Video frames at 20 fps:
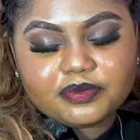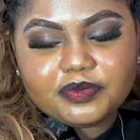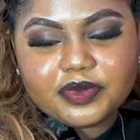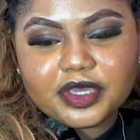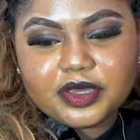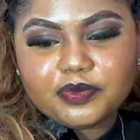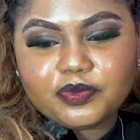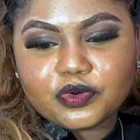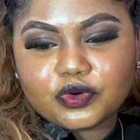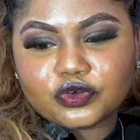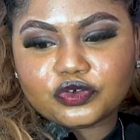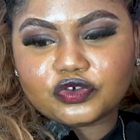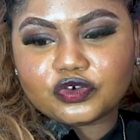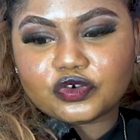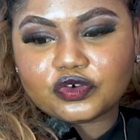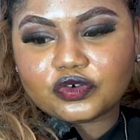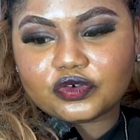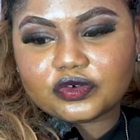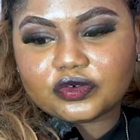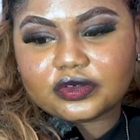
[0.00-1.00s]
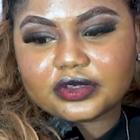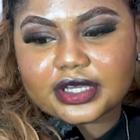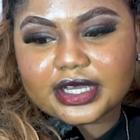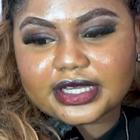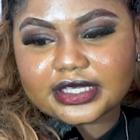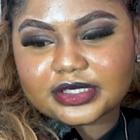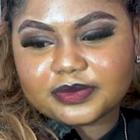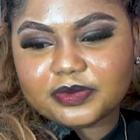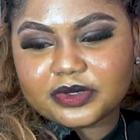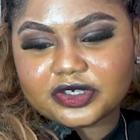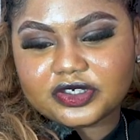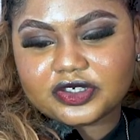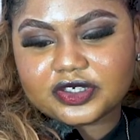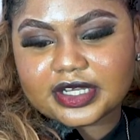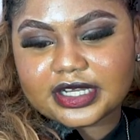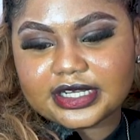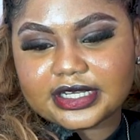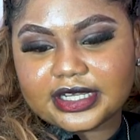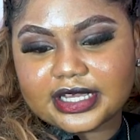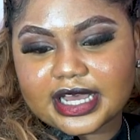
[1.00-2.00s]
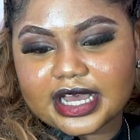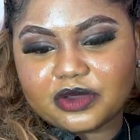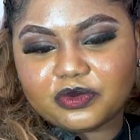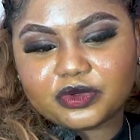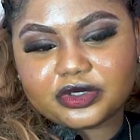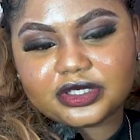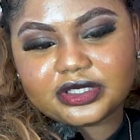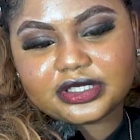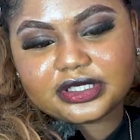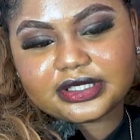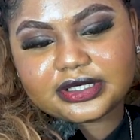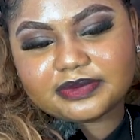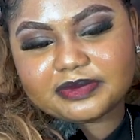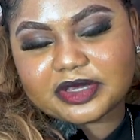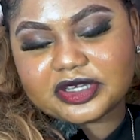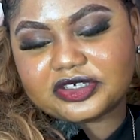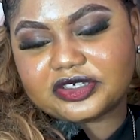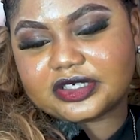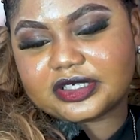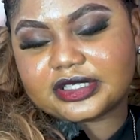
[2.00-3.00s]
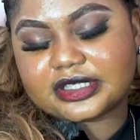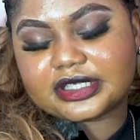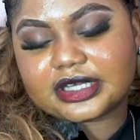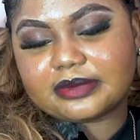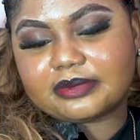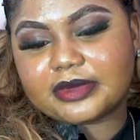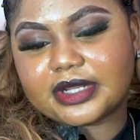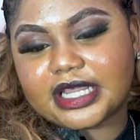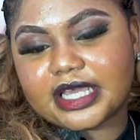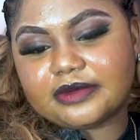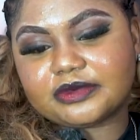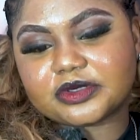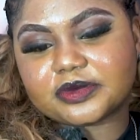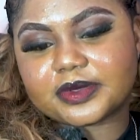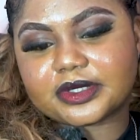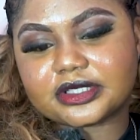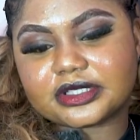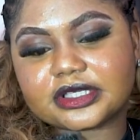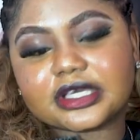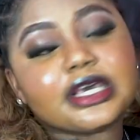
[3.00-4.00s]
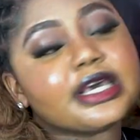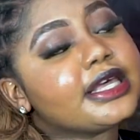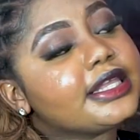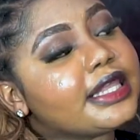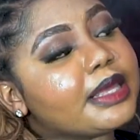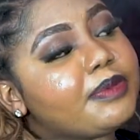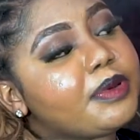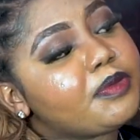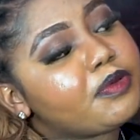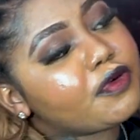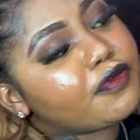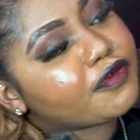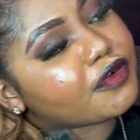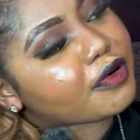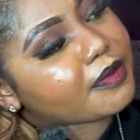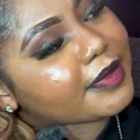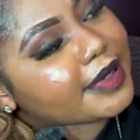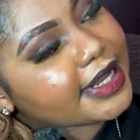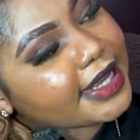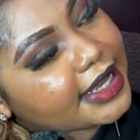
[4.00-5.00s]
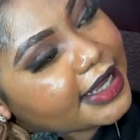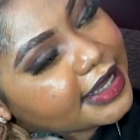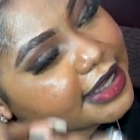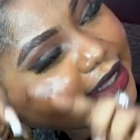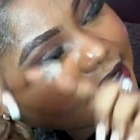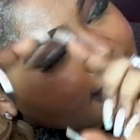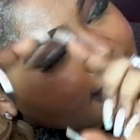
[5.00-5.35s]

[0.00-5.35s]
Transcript: people know, especially, I wouldn't mention some names, but the people from the